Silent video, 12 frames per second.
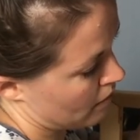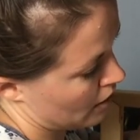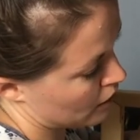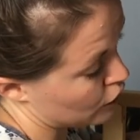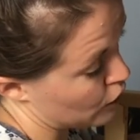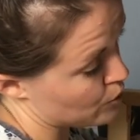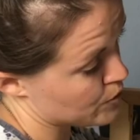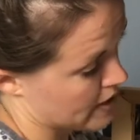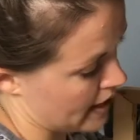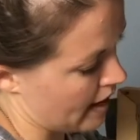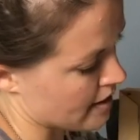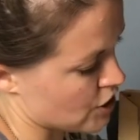close
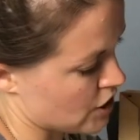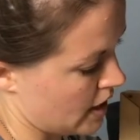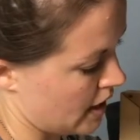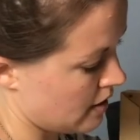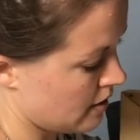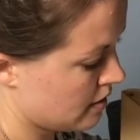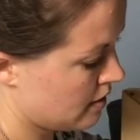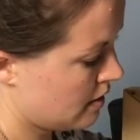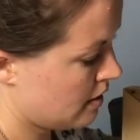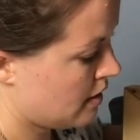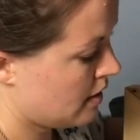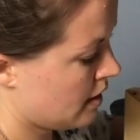that shed
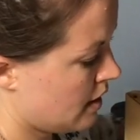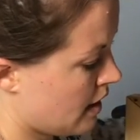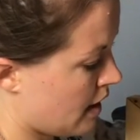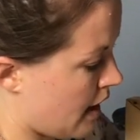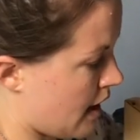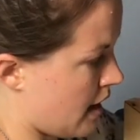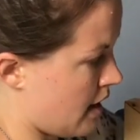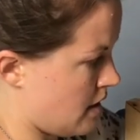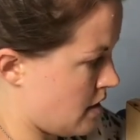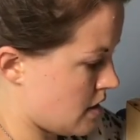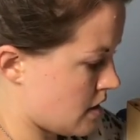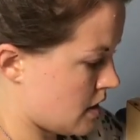
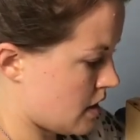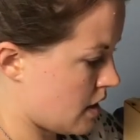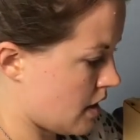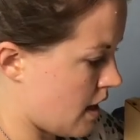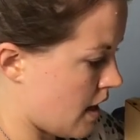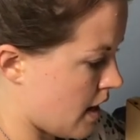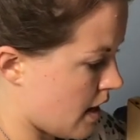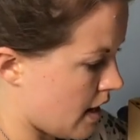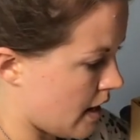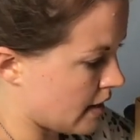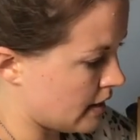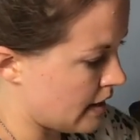and
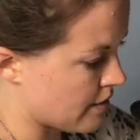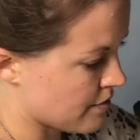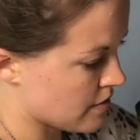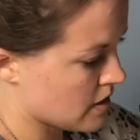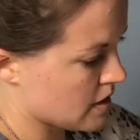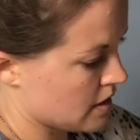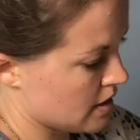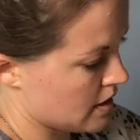I lift